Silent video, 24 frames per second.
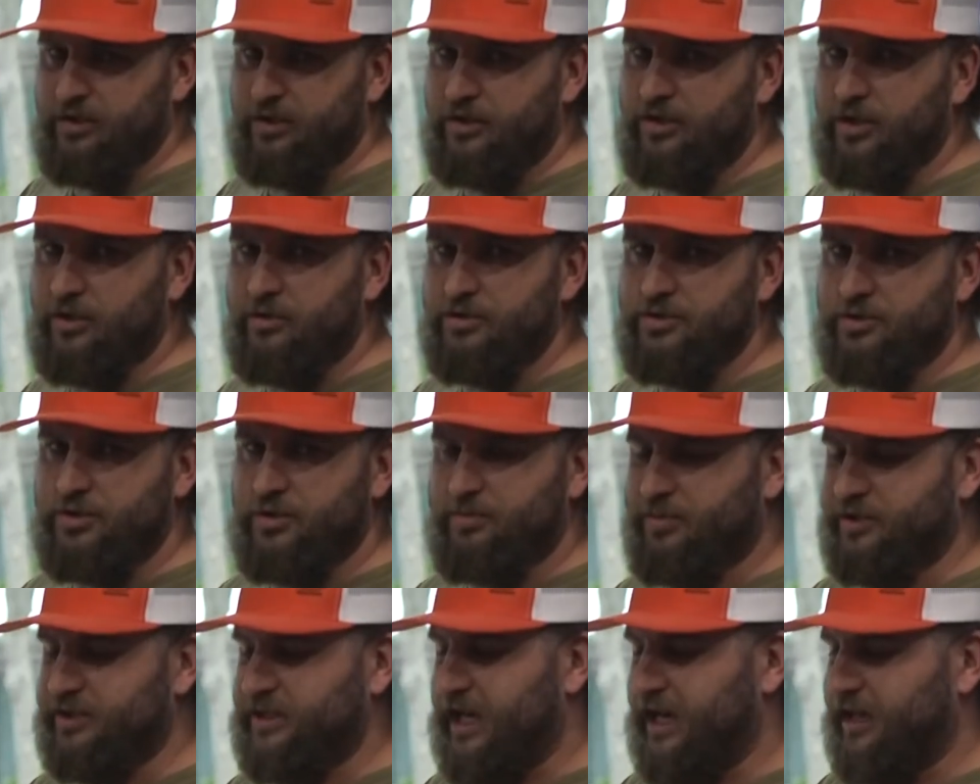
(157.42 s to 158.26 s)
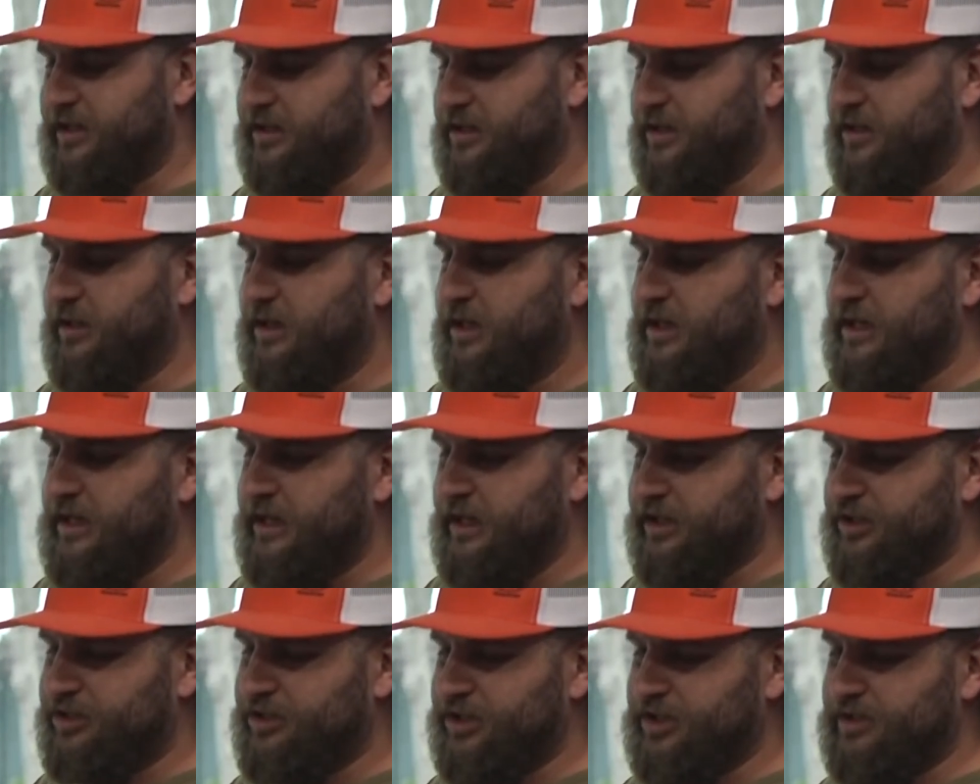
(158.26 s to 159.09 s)
enclosure to protect it.
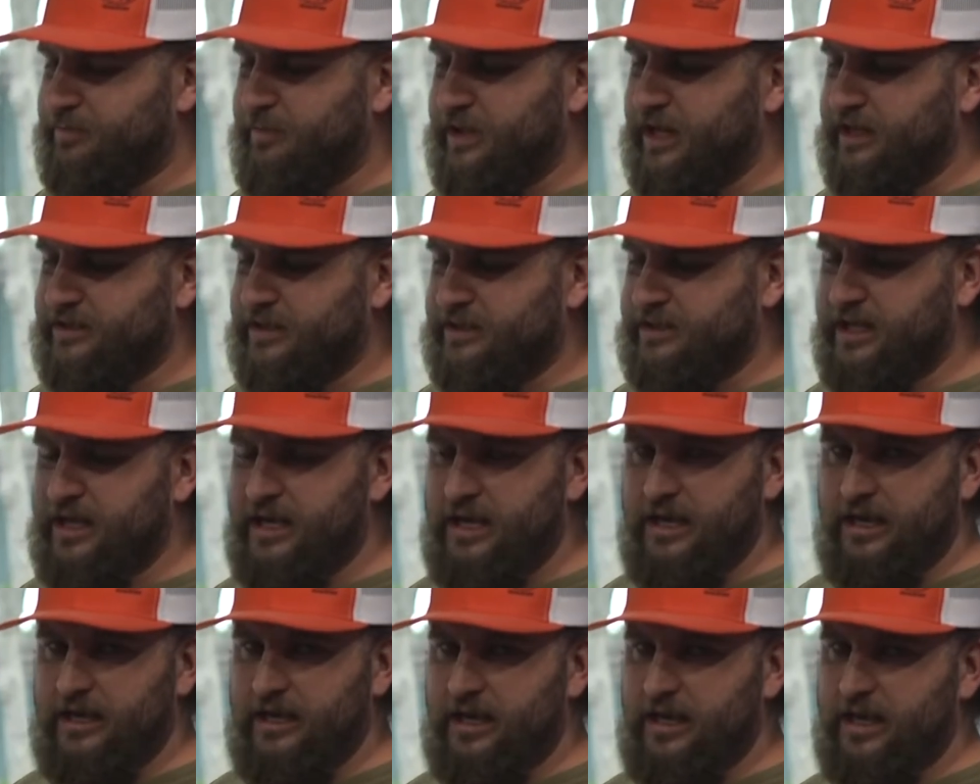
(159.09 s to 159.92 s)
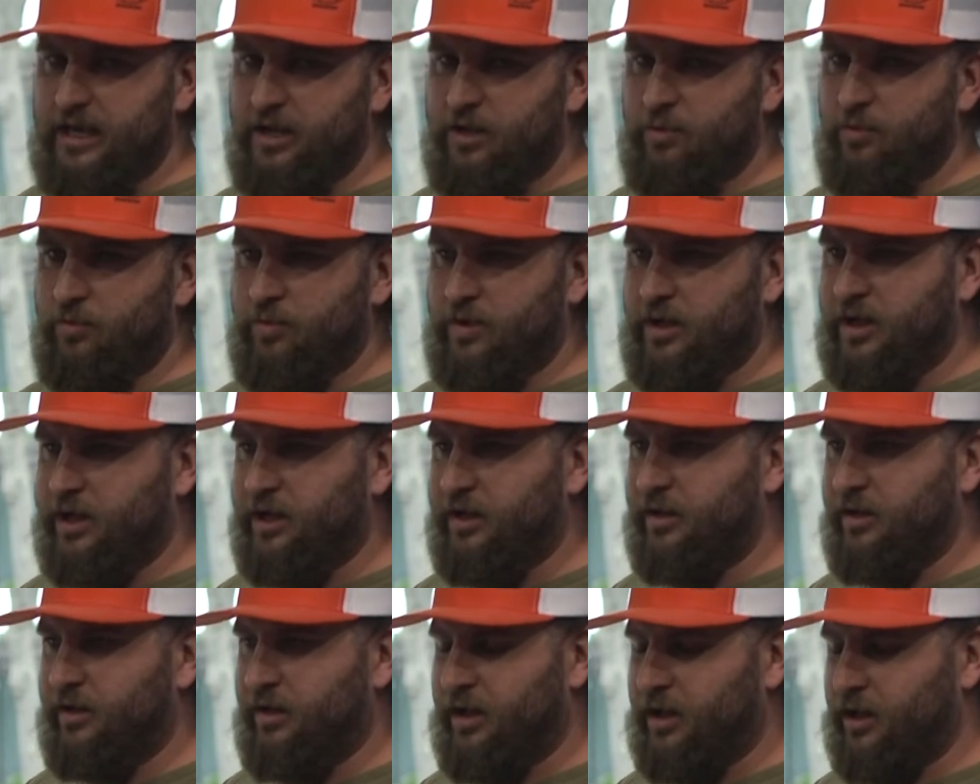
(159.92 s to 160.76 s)
It's just meant to take a, uh,
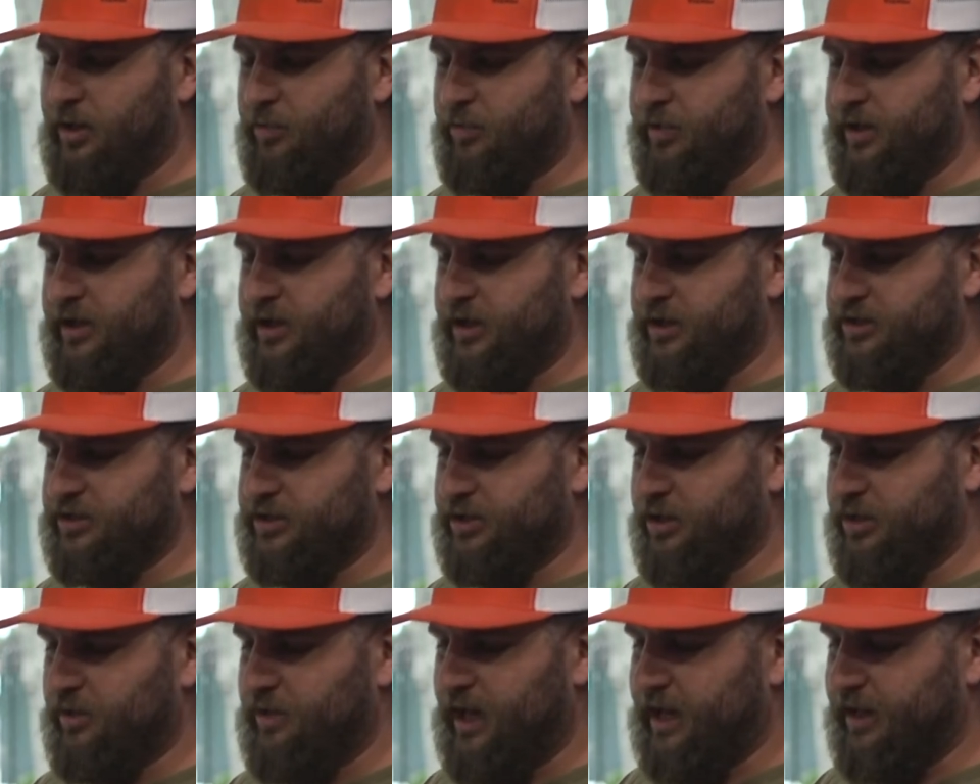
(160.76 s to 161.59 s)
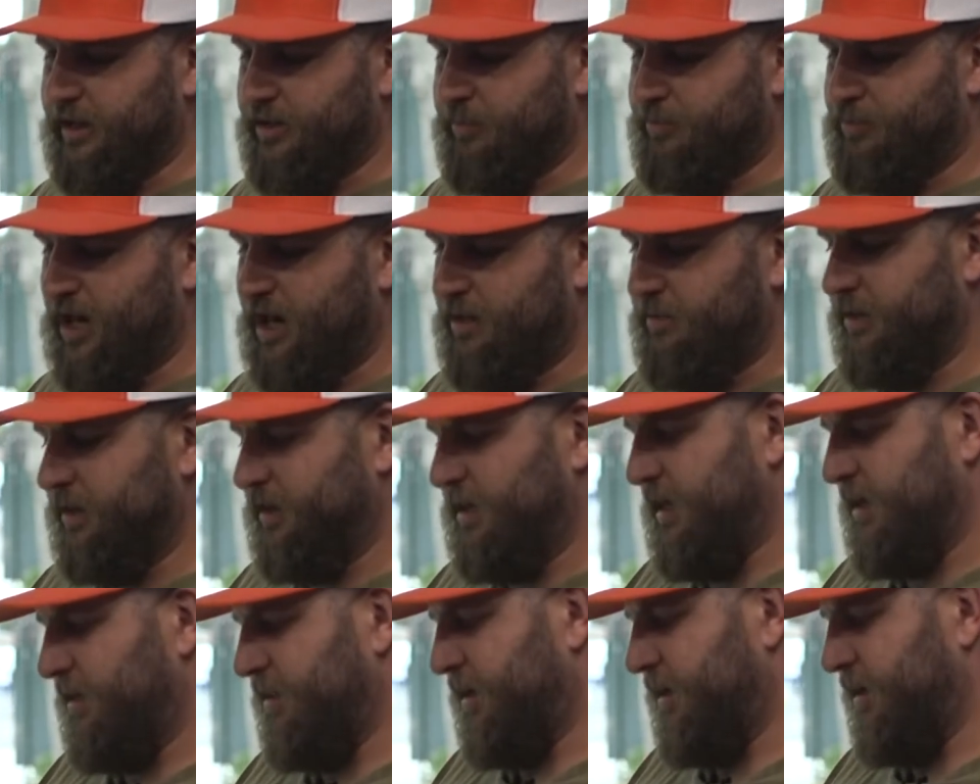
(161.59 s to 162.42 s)
a reading, so I could probably
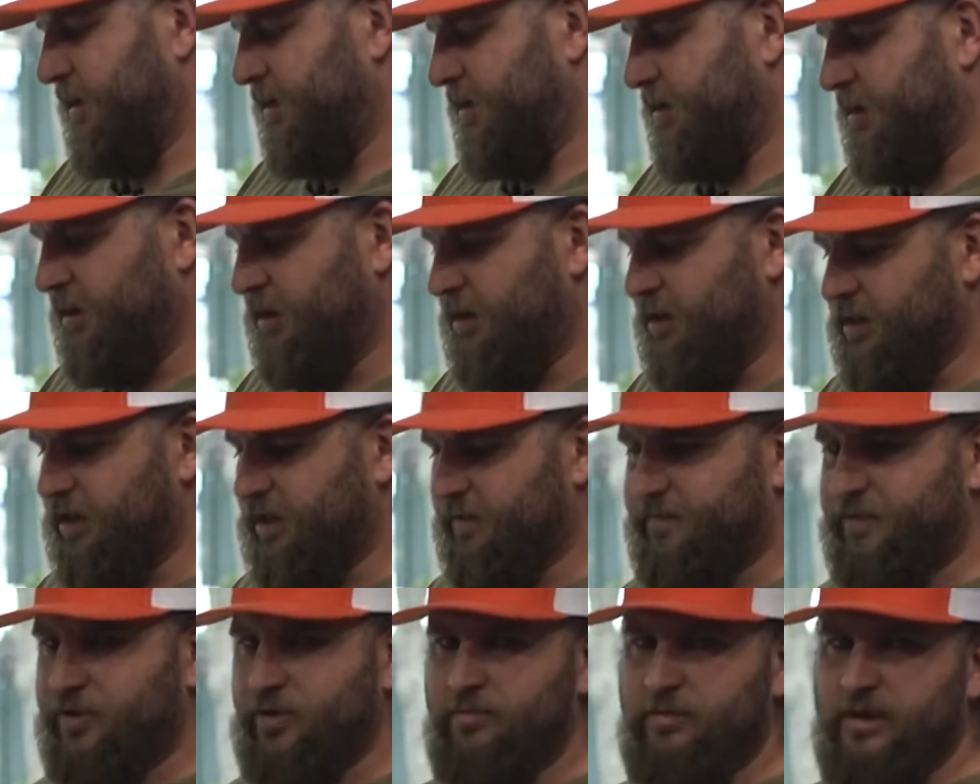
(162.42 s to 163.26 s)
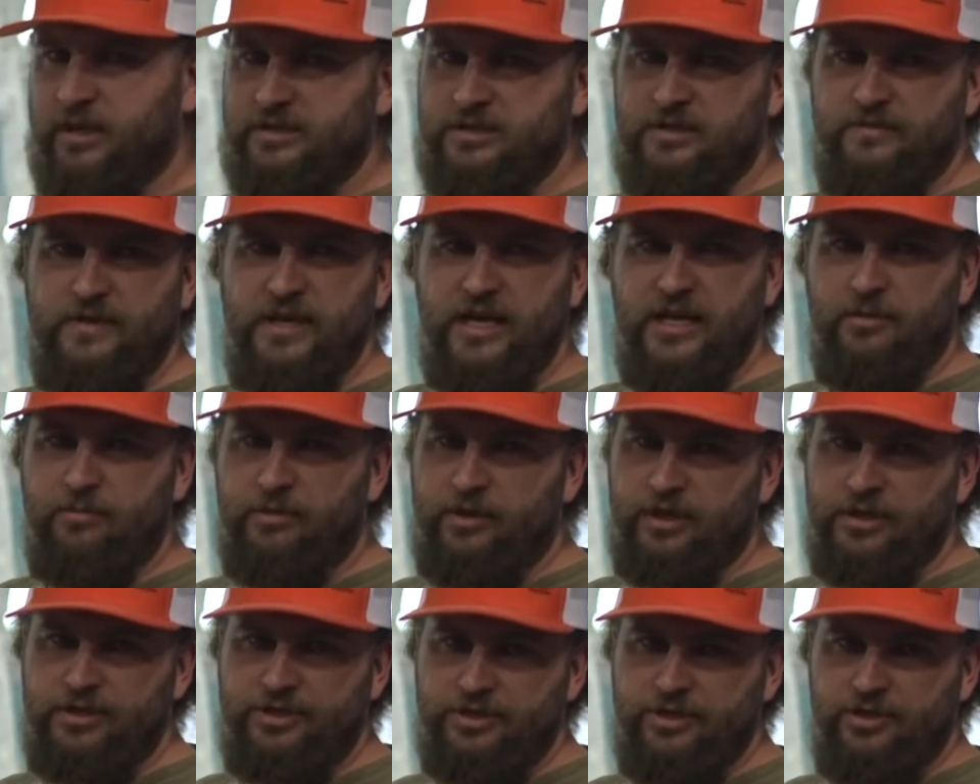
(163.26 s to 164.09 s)
get like a few months of
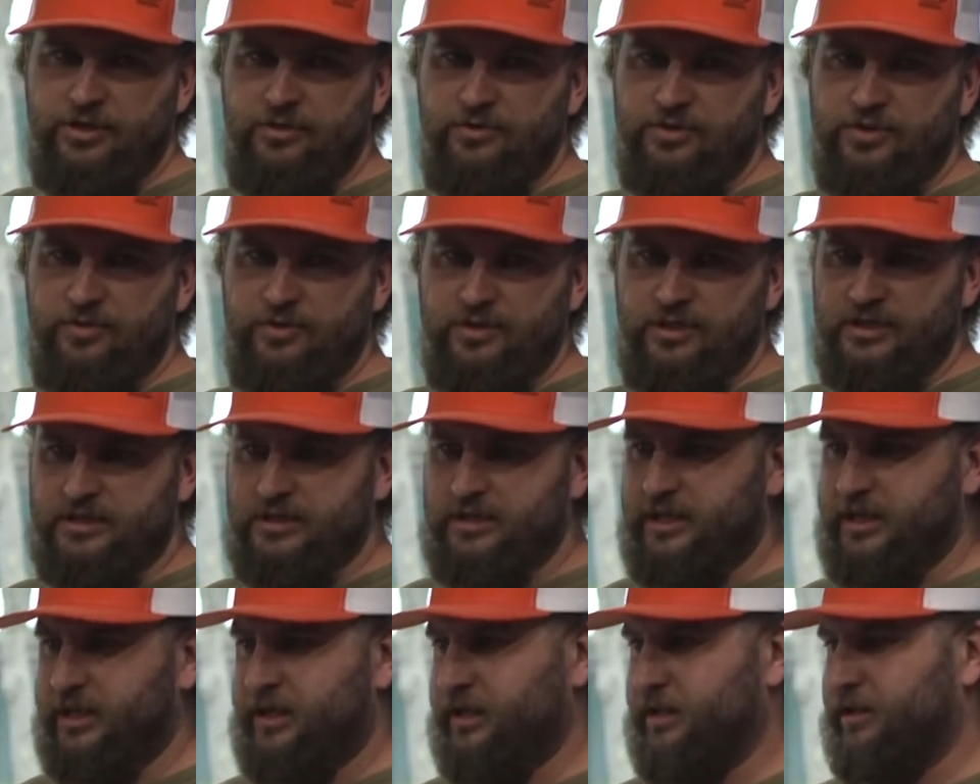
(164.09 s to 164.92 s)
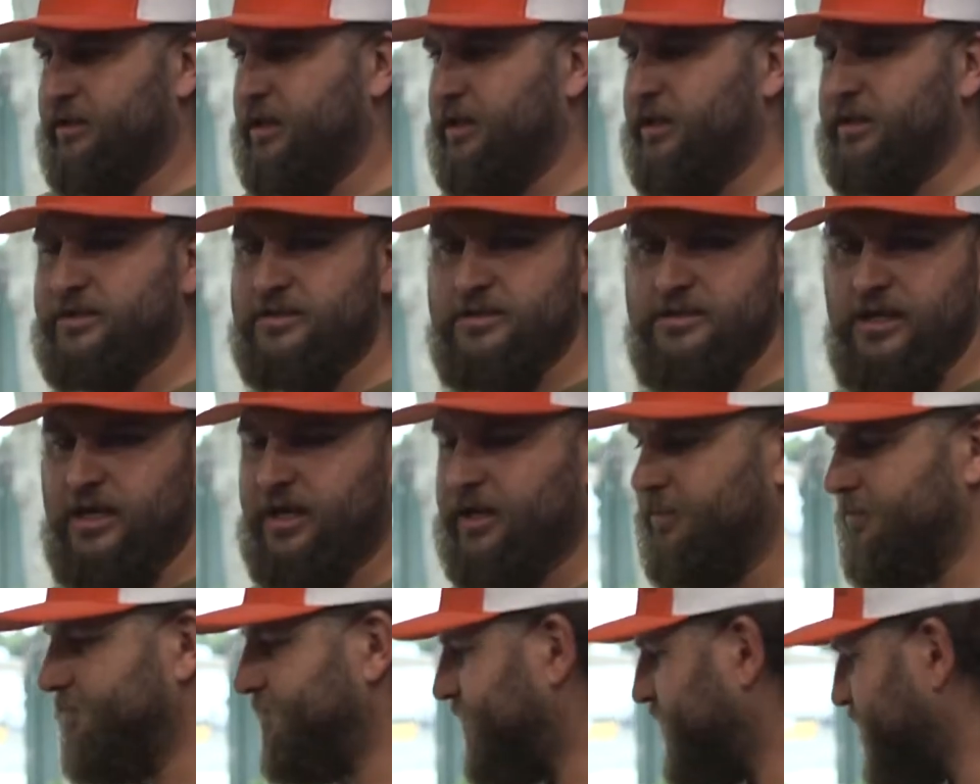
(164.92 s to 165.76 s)
calibration use with this thing and then it's
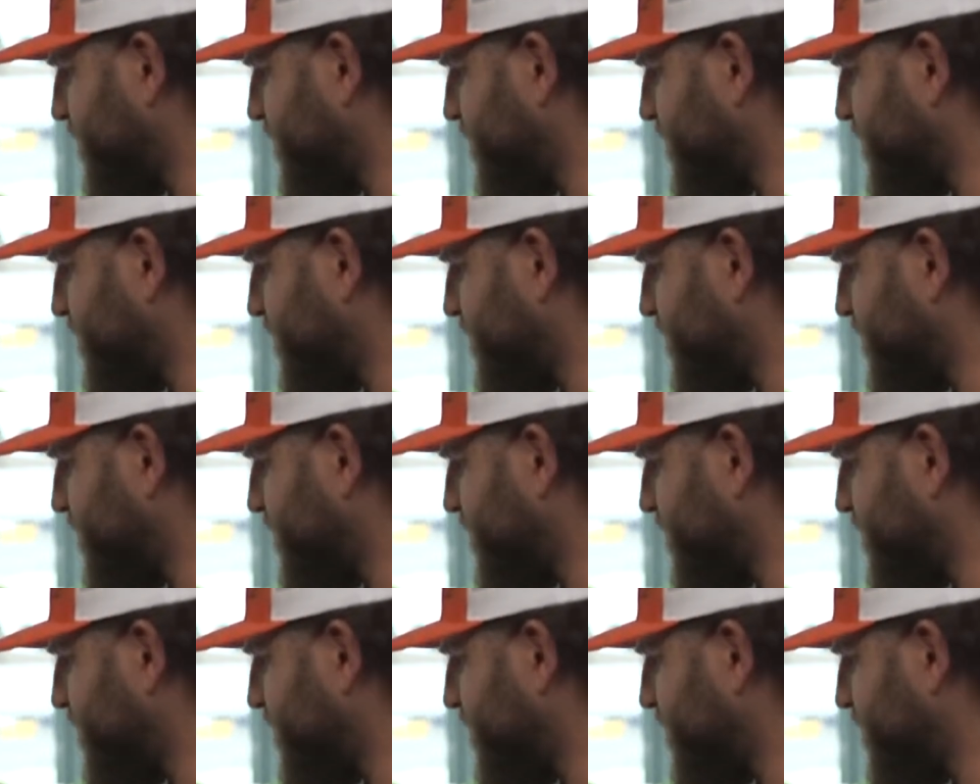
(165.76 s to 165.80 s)
done.